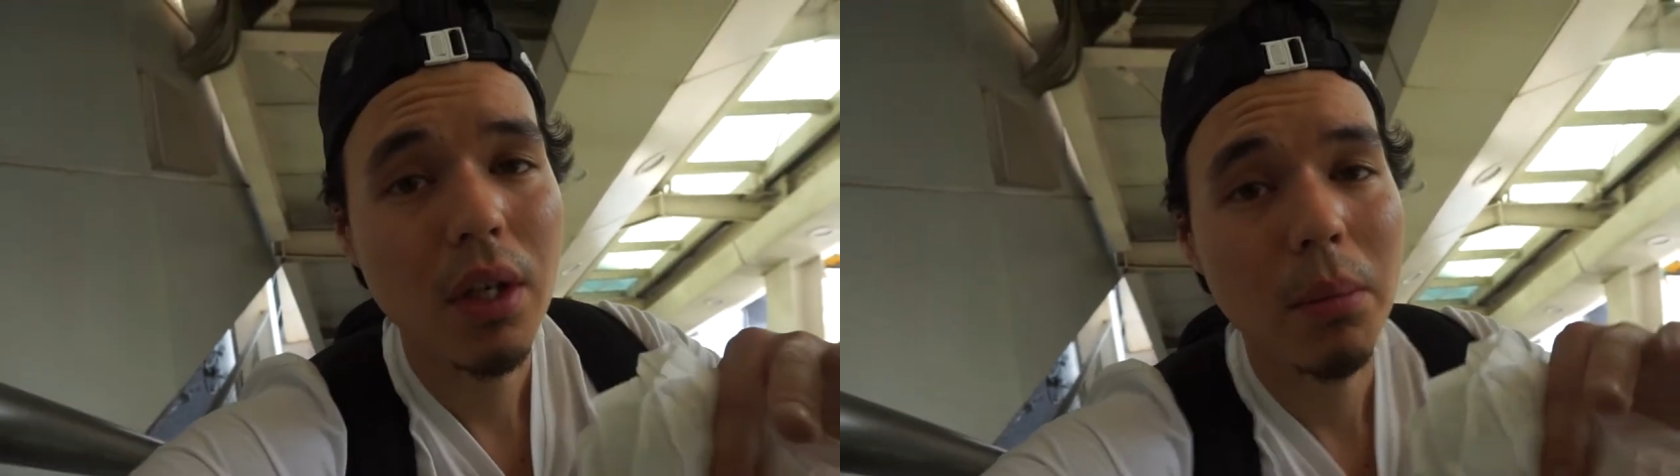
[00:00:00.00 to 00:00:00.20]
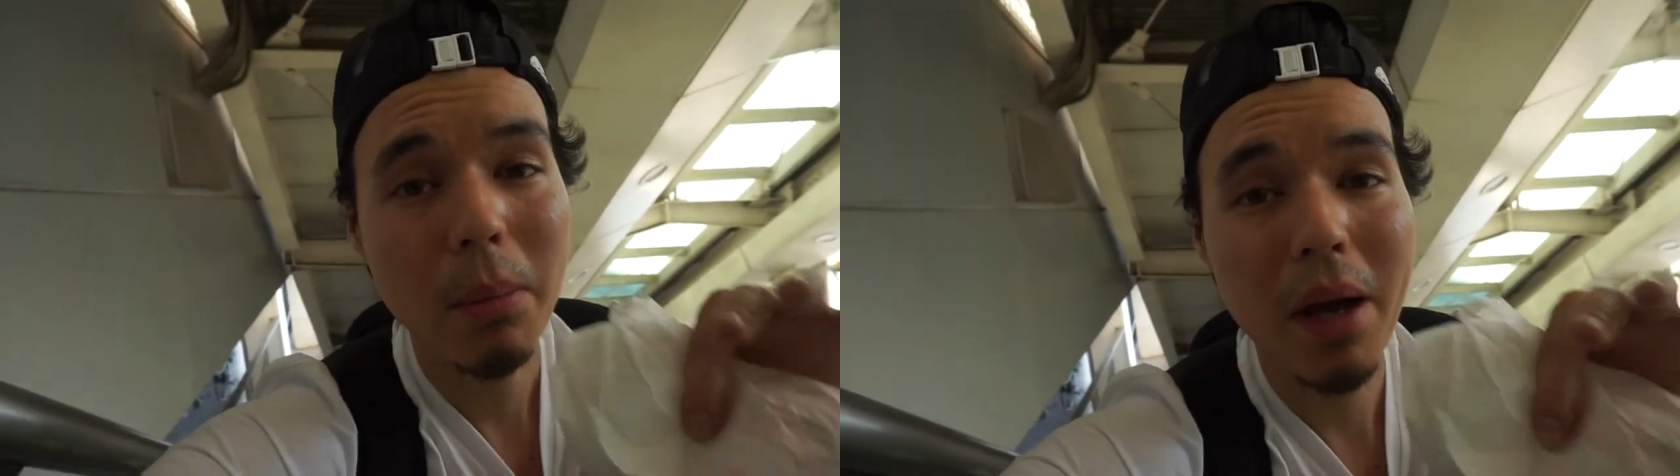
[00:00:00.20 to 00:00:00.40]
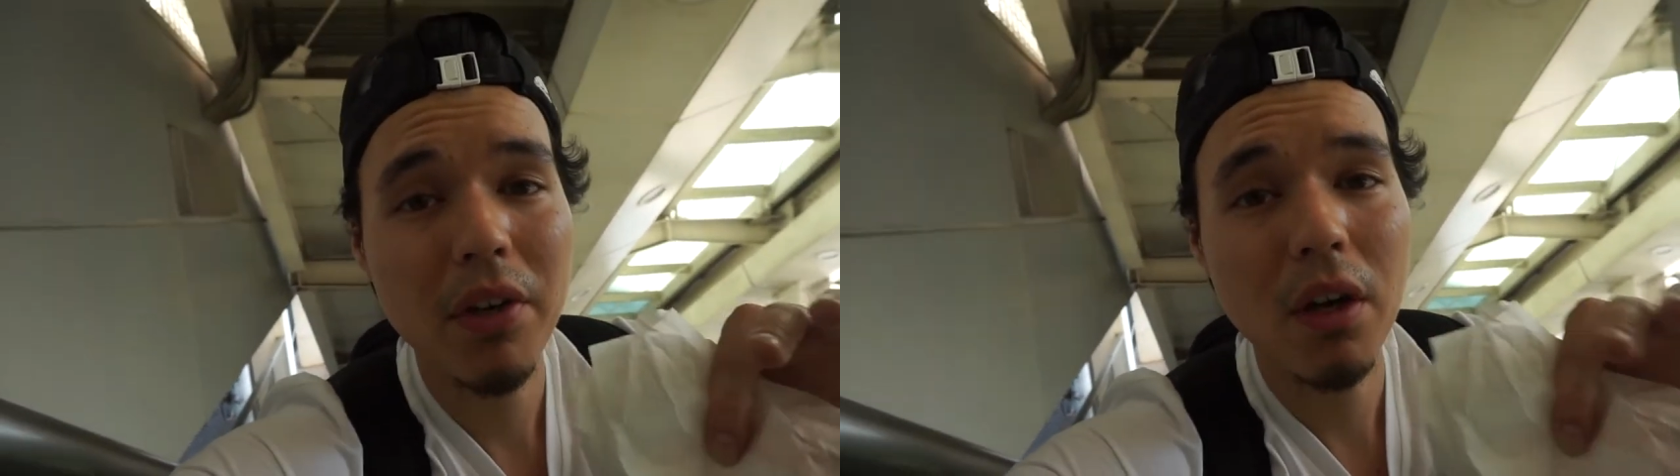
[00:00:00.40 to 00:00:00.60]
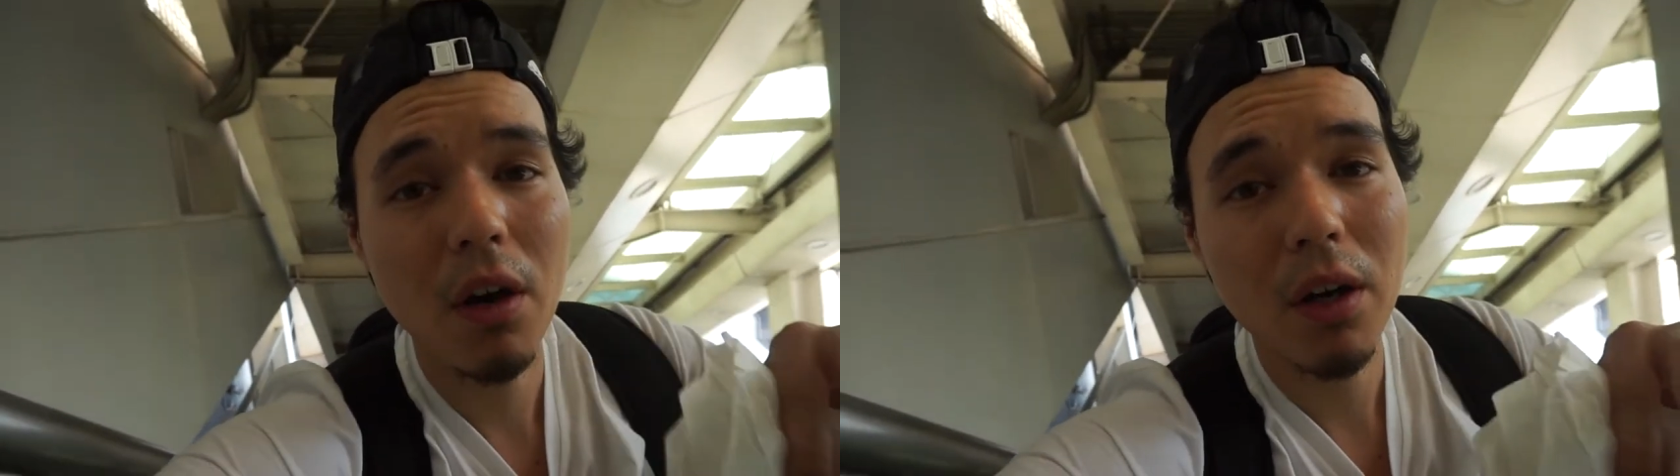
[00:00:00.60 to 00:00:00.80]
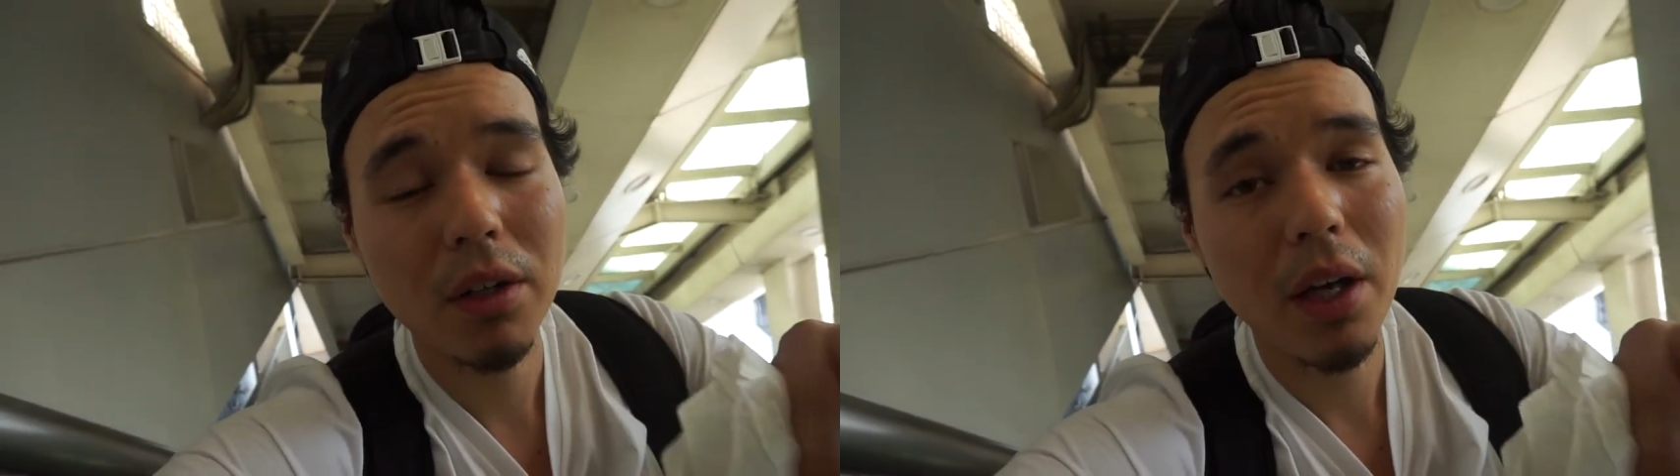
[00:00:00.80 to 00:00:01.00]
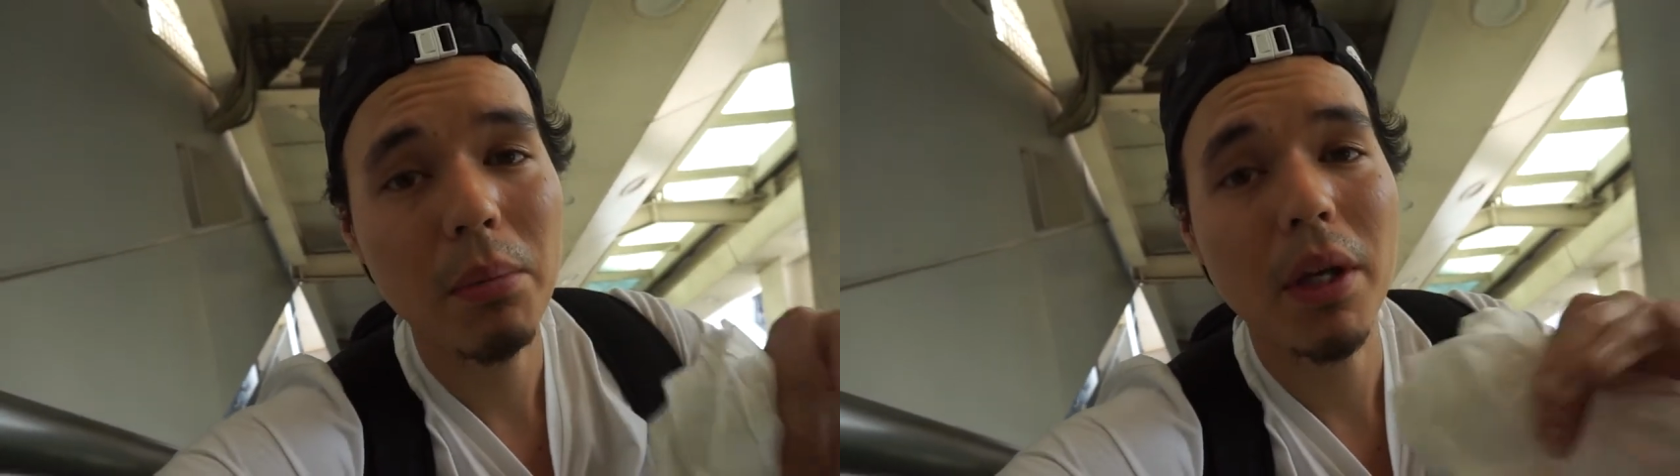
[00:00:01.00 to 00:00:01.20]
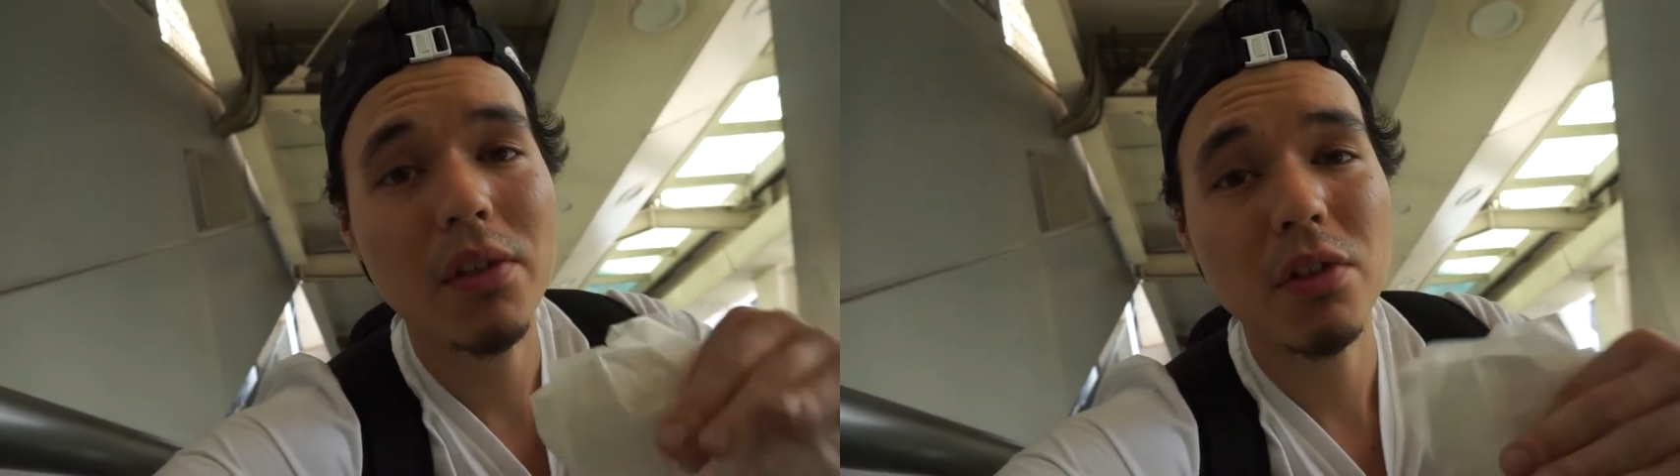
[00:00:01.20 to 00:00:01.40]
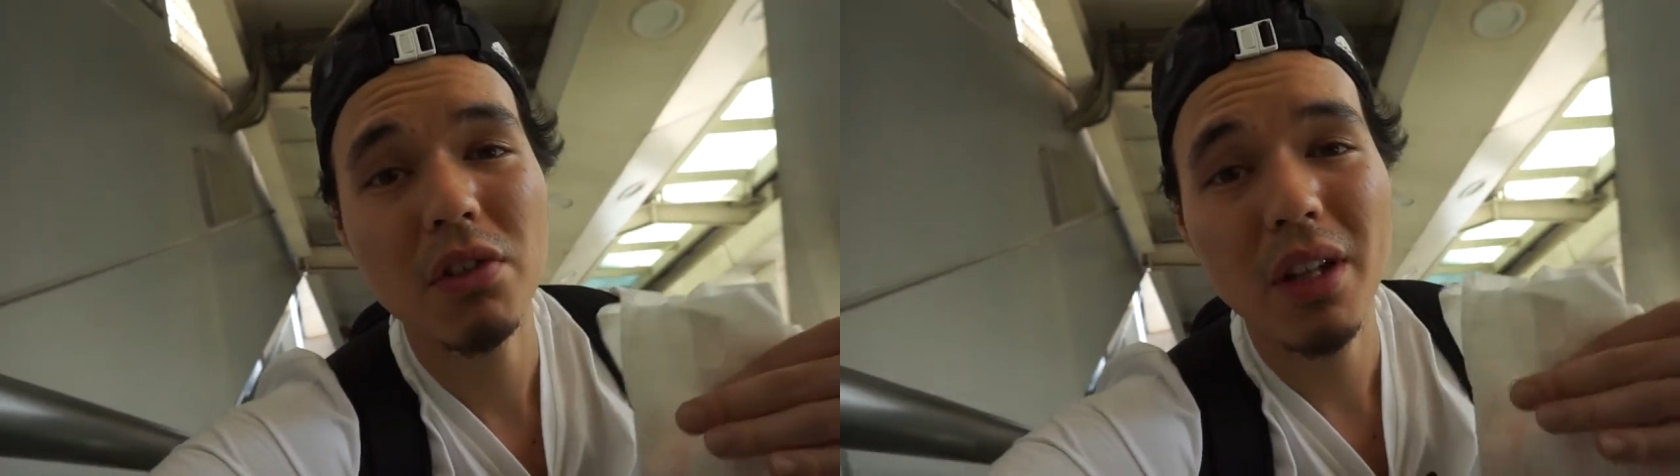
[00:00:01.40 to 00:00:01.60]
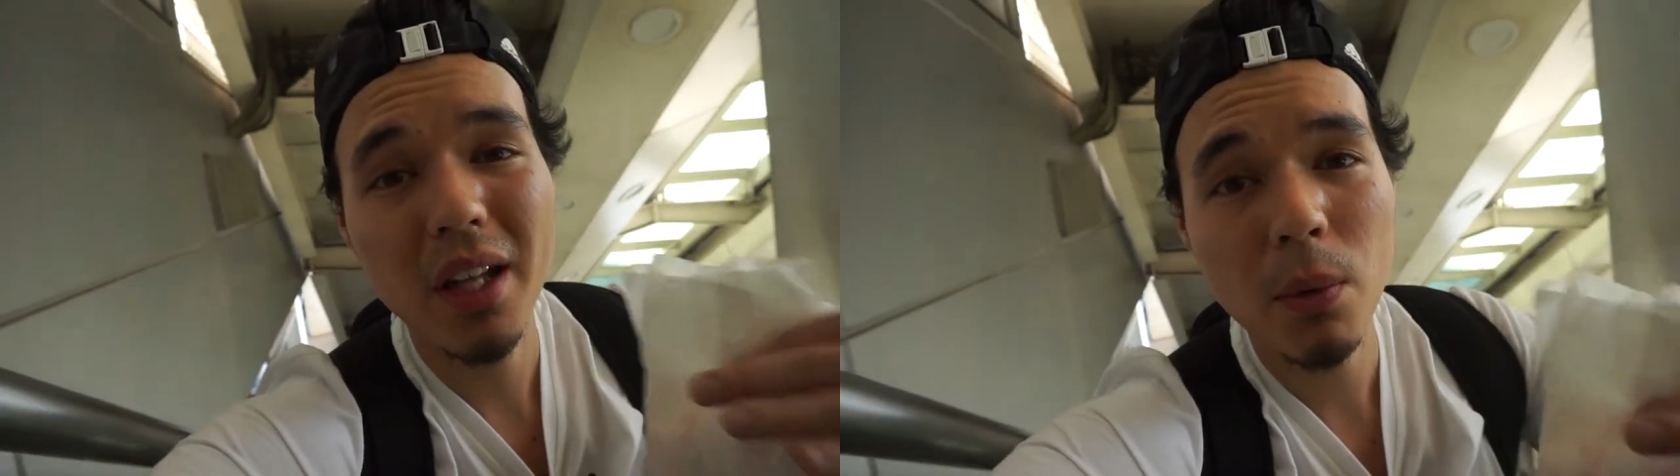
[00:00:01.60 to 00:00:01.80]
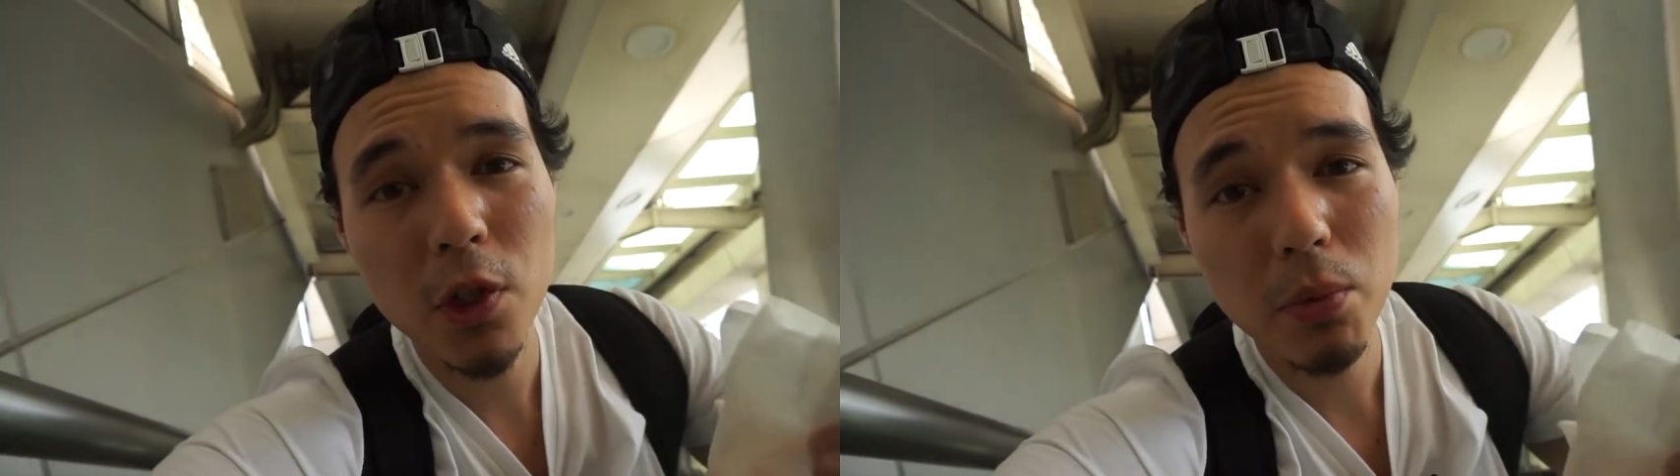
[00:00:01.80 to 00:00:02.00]
But I'm having a hard time because there's a
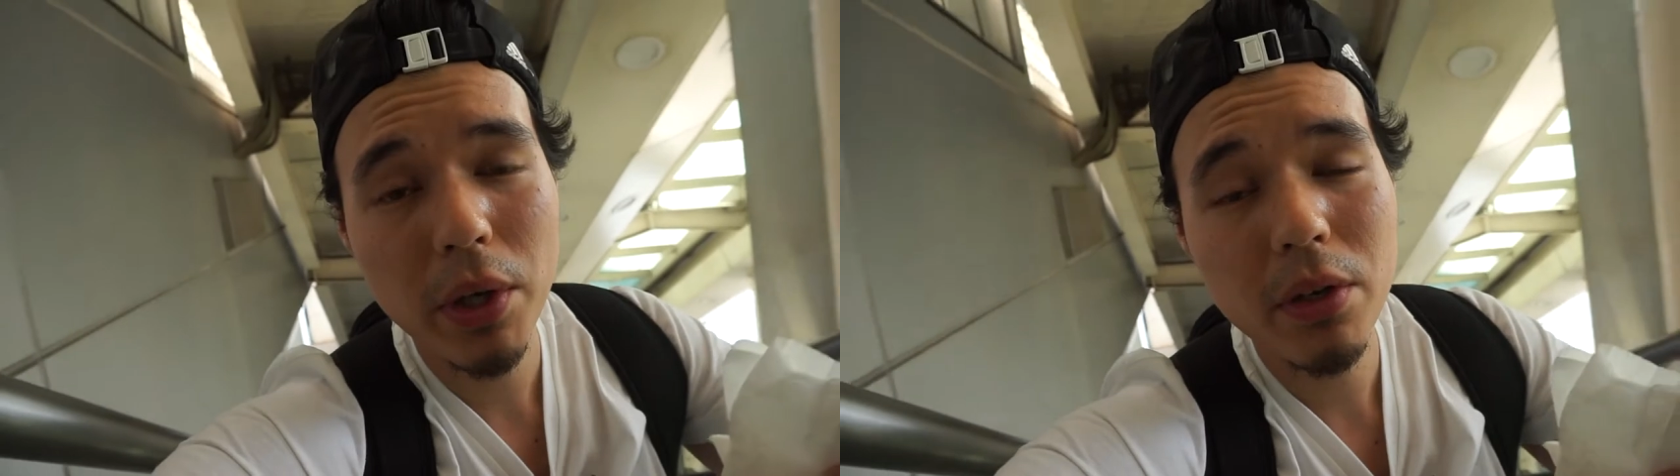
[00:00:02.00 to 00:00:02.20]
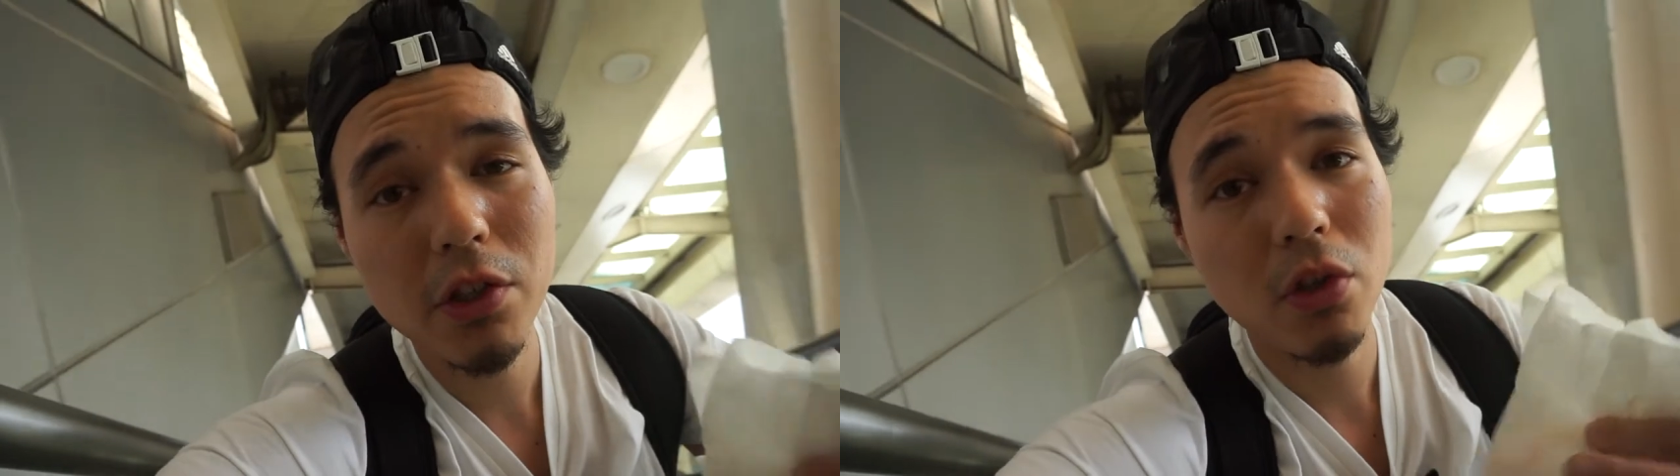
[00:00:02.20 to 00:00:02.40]
language barrier,